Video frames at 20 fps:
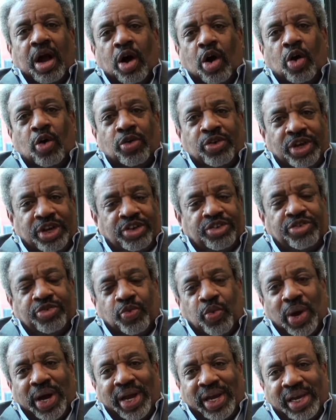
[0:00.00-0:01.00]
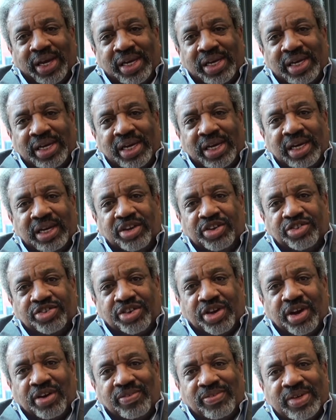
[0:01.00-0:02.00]
On his way, he
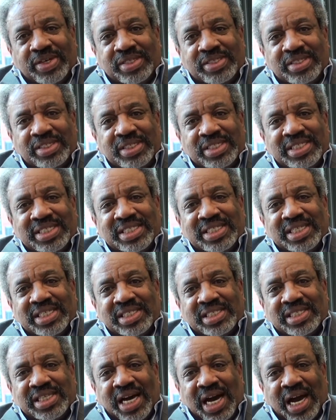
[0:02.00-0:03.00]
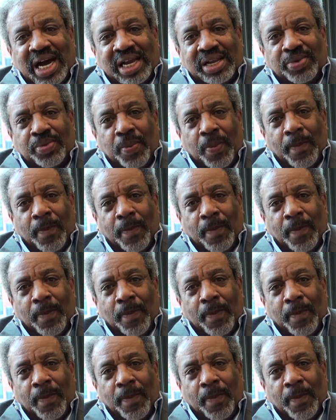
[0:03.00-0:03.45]
discovered that